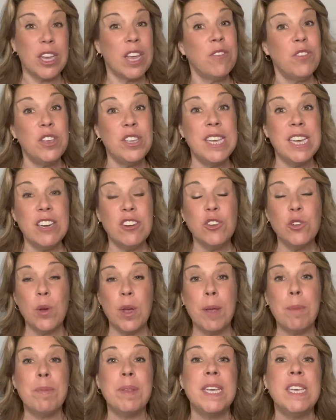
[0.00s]
If you did enjoy
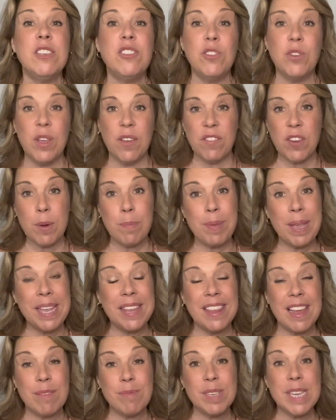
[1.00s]
it, please do give it a big
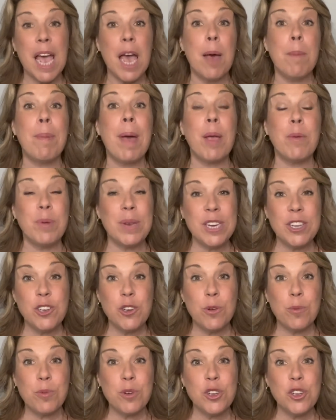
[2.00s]
thumbs up. I really
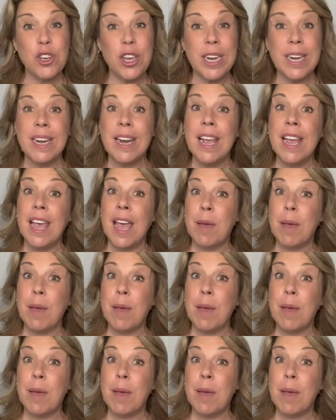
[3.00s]
do appreciate it.